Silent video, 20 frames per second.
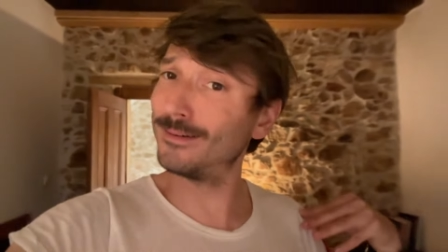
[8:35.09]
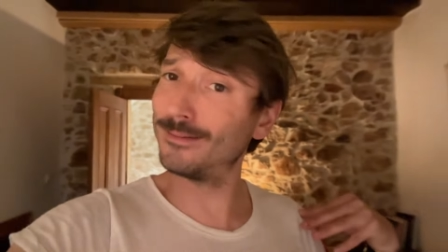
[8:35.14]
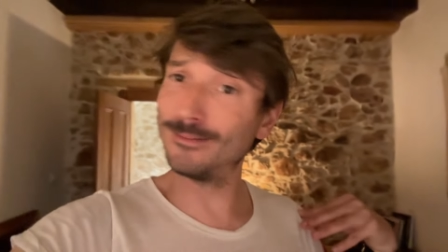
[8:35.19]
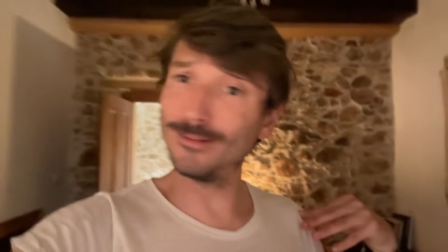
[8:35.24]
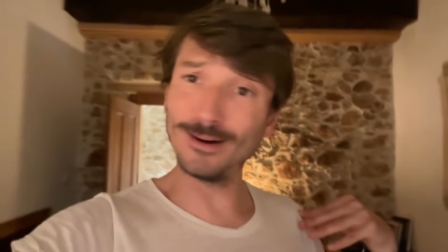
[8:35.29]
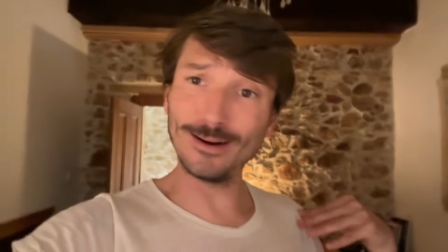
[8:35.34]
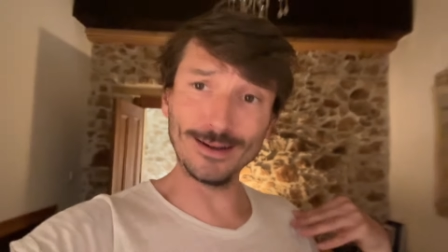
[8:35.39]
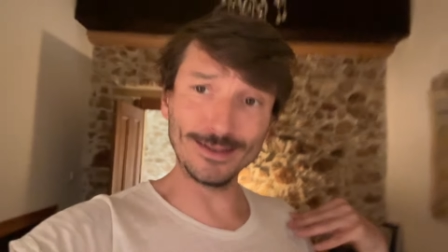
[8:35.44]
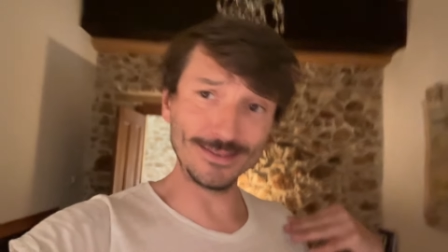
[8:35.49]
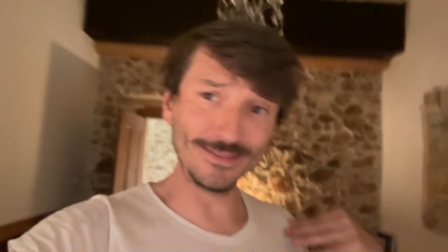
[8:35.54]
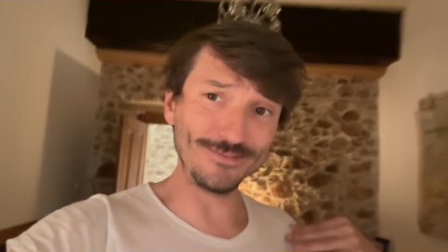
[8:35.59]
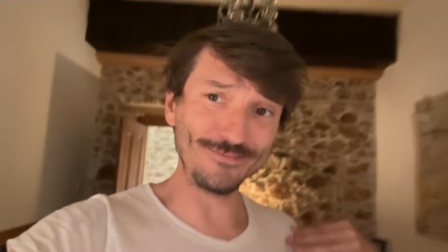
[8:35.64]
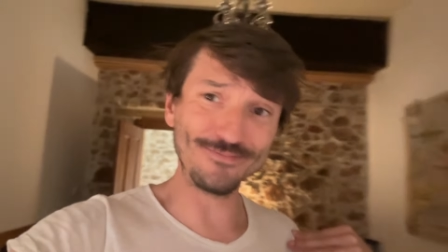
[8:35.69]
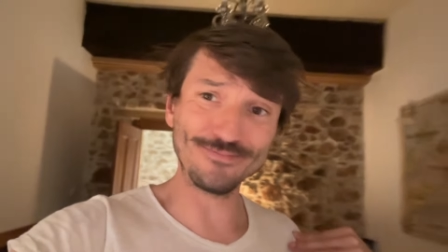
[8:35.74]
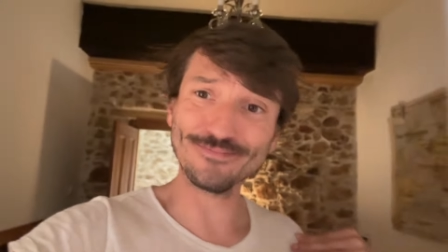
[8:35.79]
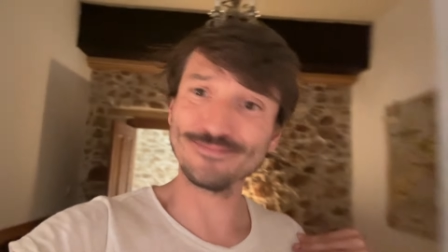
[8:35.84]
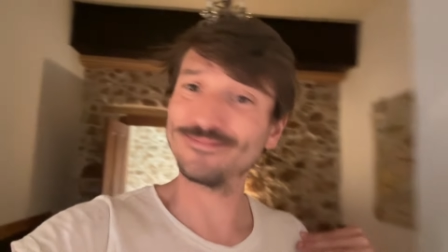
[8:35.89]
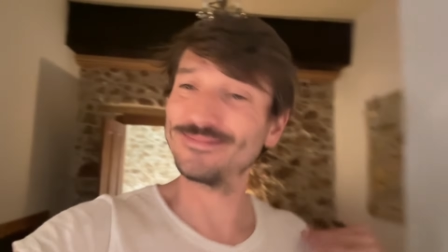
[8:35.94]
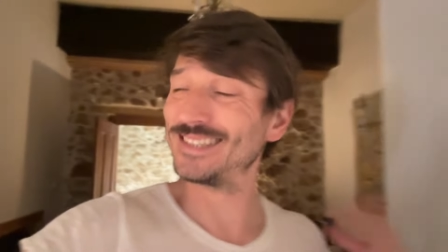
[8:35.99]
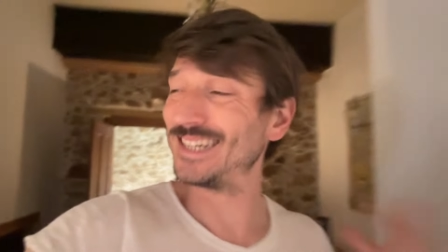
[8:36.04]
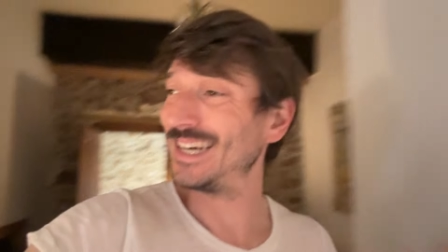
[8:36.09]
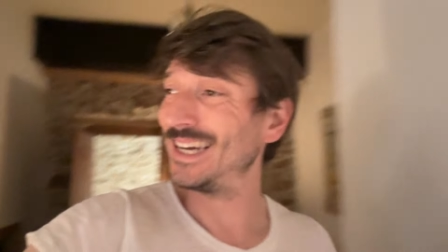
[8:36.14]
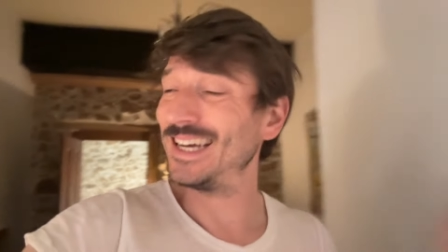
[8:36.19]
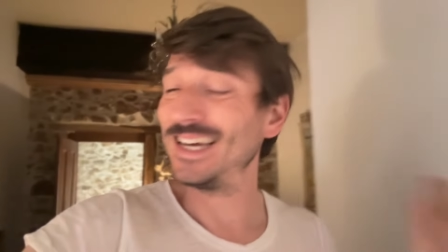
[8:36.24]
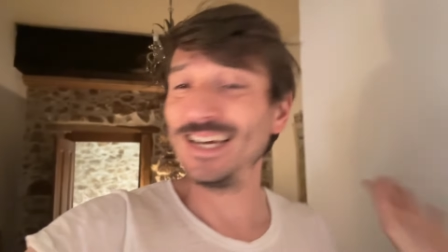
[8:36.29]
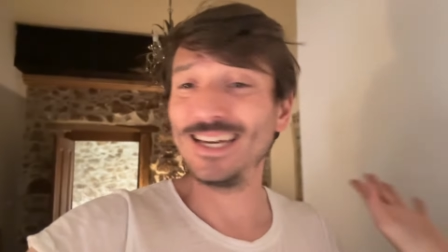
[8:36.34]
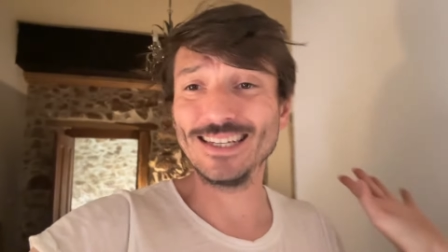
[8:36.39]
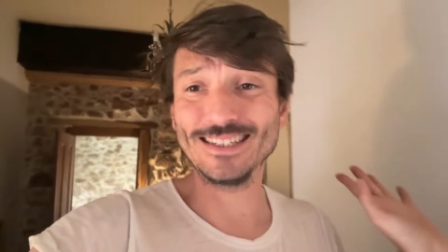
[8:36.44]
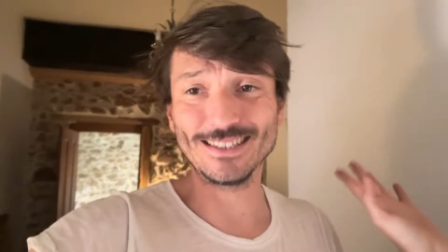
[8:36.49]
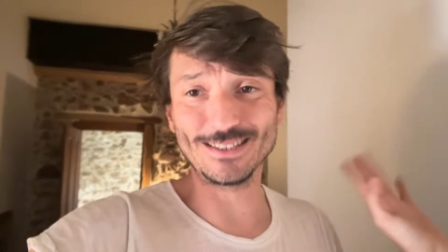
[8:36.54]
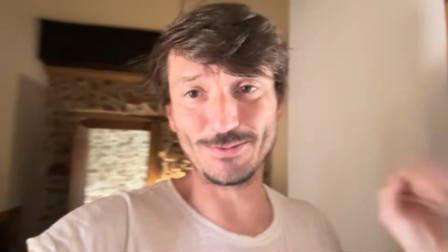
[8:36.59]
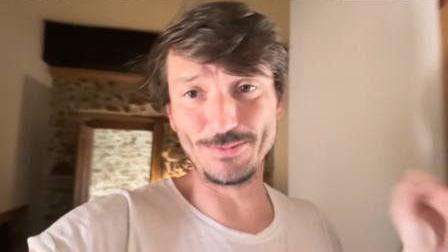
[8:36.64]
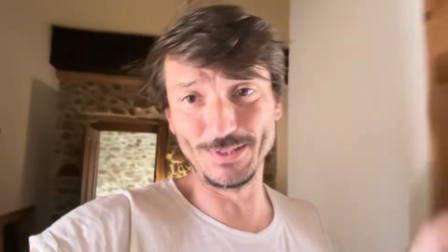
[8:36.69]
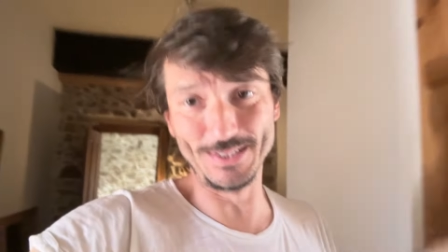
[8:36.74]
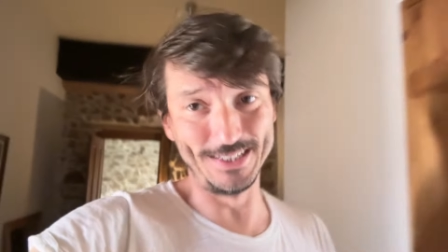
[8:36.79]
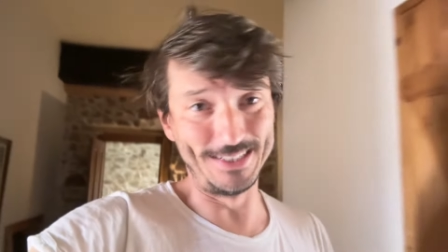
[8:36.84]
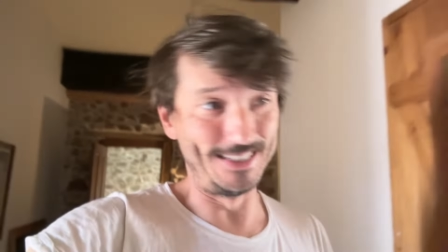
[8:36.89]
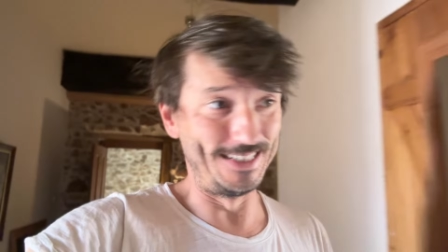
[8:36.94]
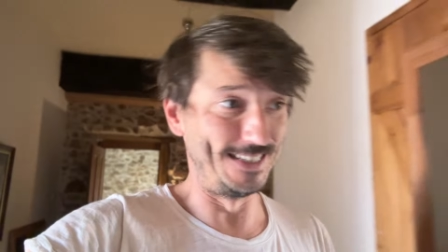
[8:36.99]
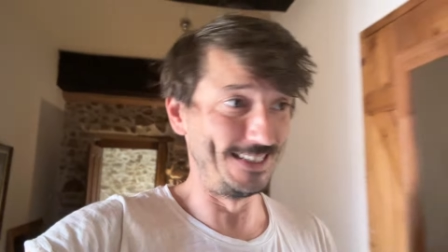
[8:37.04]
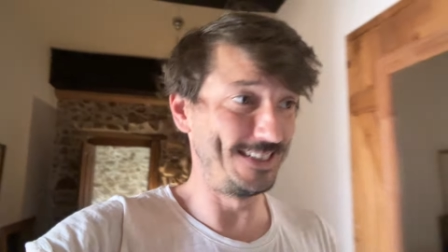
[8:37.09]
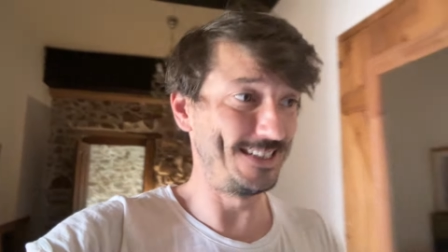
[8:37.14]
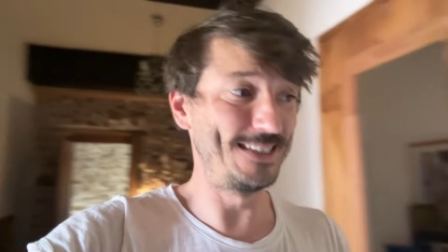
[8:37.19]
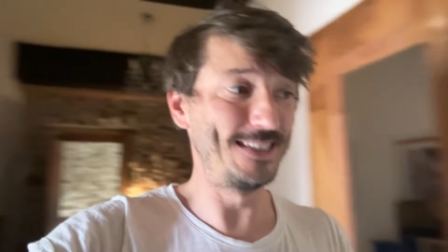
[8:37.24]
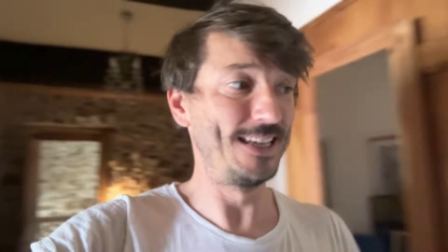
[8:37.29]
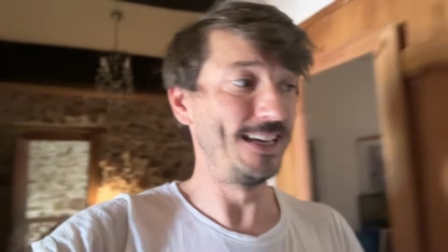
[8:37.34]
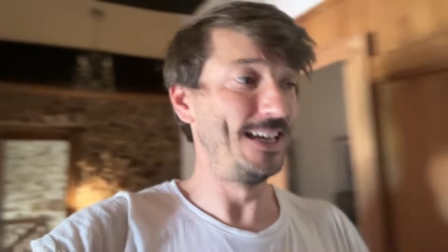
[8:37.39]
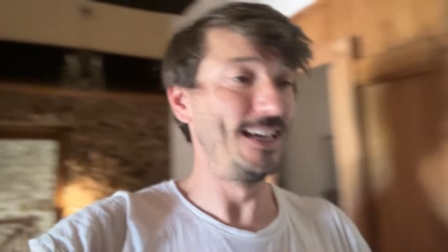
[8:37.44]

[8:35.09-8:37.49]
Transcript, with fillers: what? It is what it is.